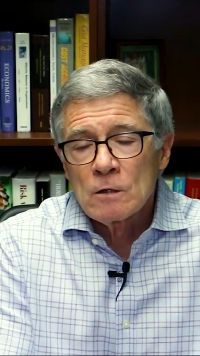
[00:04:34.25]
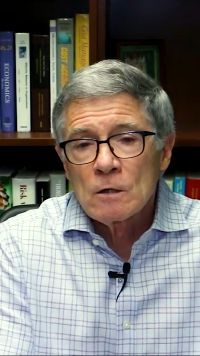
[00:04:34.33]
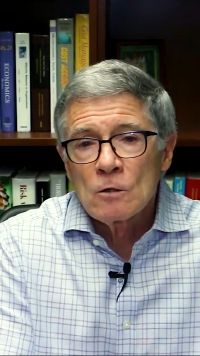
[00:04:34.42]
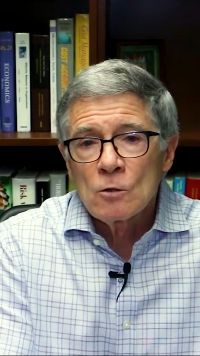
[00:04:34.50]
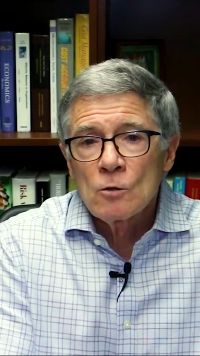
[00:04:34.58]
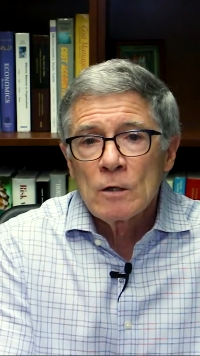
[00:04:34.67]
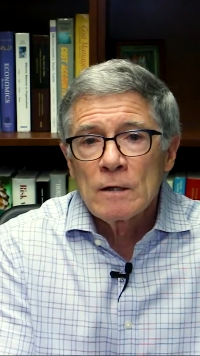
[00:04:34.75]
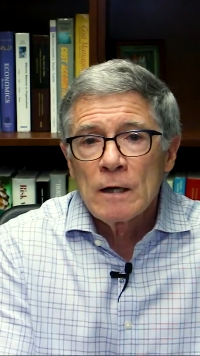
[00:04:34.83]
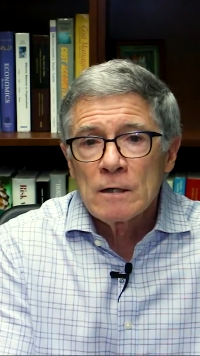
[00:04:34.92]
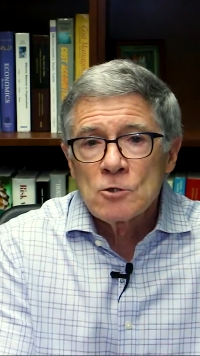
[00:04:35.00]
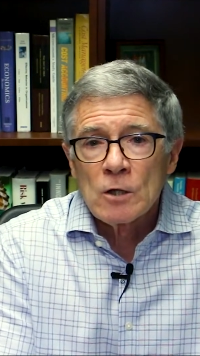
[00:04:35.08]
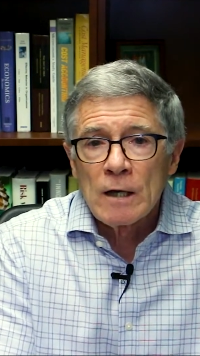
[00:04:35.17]
including the
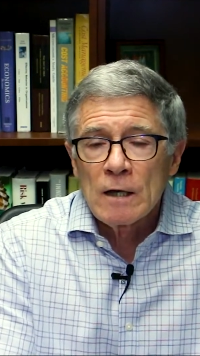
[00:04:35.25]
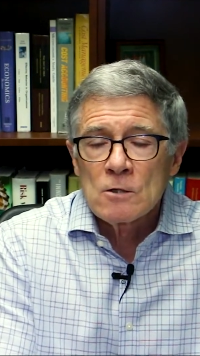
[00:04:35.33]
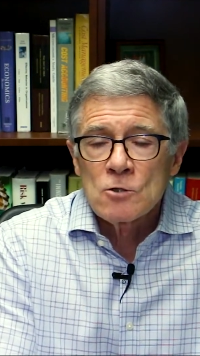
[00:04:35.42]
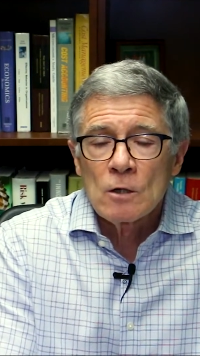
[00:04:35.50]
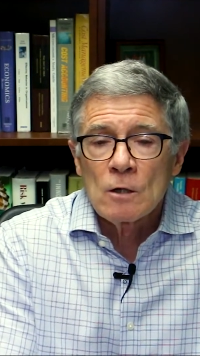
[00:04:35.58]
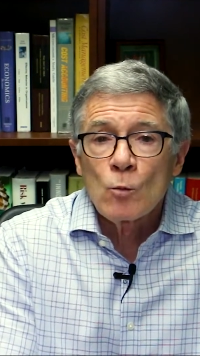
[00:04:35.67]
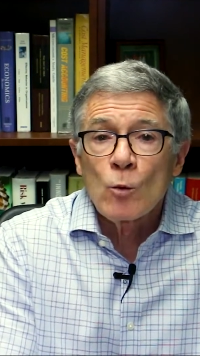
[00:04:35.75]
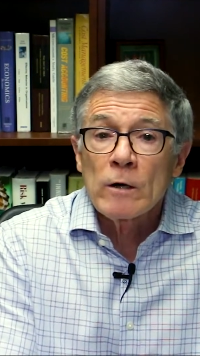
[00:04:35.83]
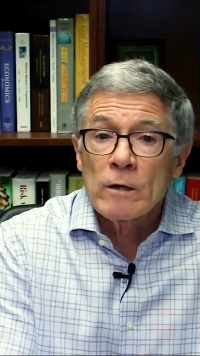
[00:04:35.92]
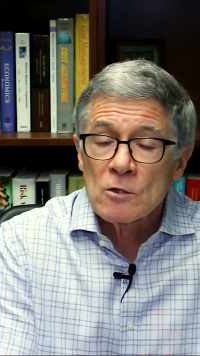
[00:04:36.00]
education and work